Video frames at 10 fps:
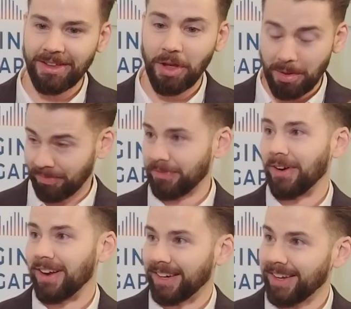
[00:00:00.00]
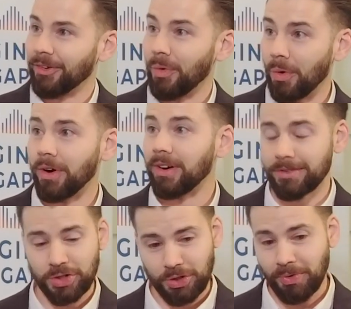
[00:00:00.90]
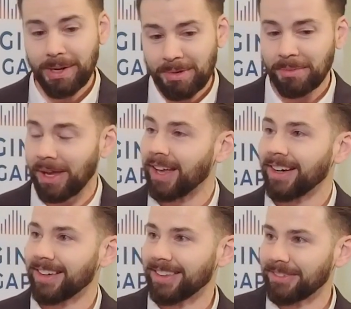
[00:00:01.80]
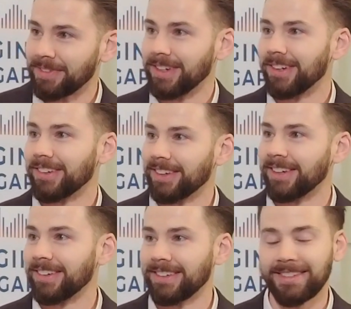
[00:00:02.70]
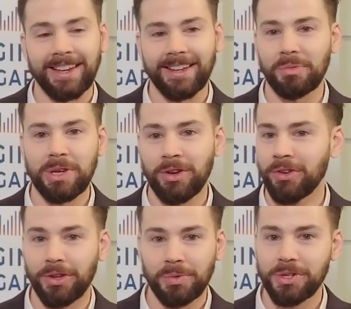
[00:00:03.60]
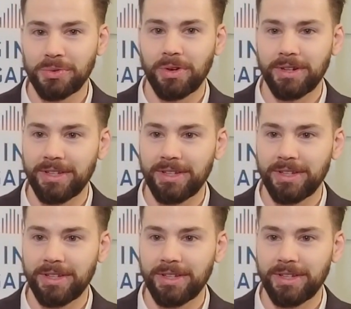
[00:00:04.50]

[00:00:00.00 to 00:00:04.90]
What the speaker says: up front or screaming about it in the field. And we all know which one